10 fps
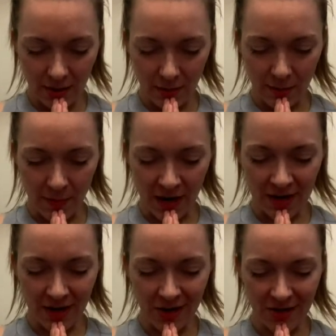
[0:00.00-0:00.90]

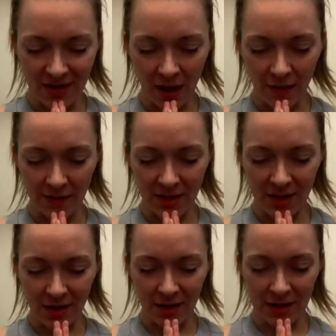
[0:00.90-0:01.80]
Reminding ourselves
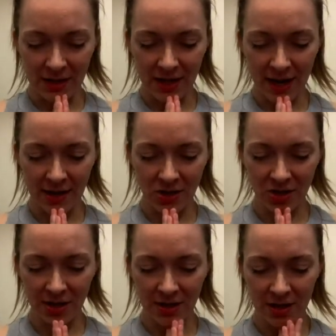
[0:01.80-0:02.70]
that our
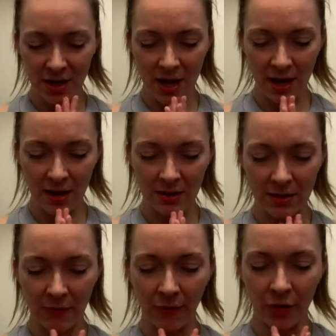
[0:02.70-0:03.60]
intention today
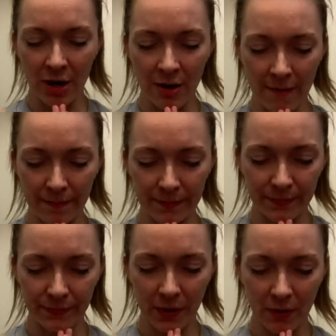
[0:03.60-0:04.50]
is freedom
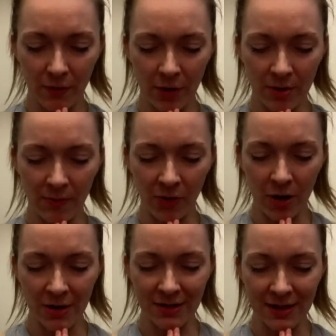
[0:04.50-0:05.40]
freedom for
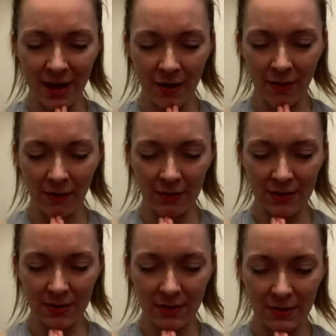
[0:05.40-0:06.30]

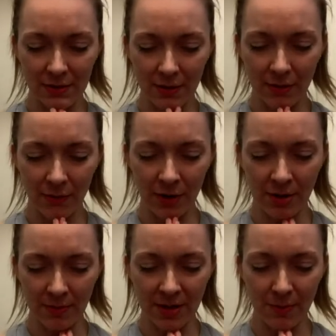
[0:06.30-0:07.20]
ourselves,
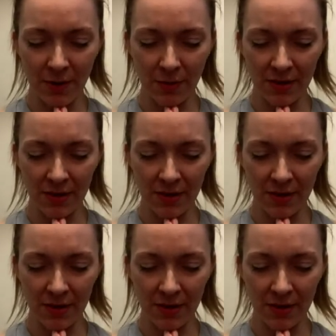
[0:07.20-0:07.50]
freedom to be with